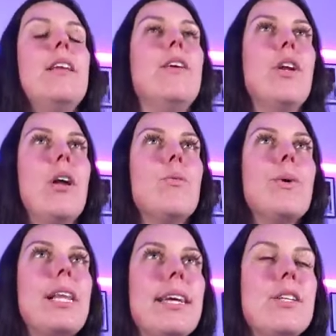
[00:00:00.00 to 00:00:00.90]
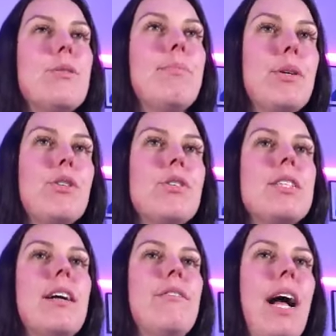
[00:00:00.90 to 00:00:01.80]
you're not willing to put
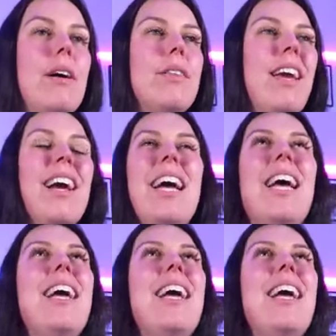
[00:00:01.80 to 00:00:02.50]
yourself out there.